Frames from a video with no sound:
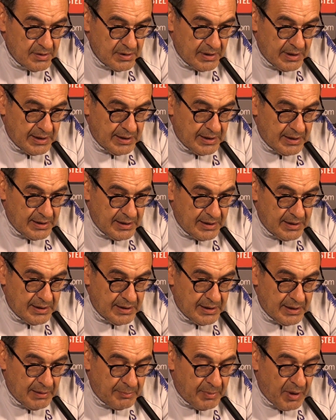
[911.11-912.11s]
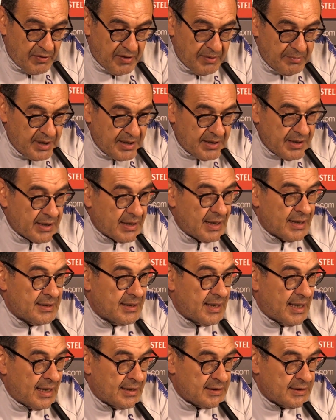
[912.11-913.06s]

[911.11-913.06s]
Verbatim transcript: Uh, about the meeting, I,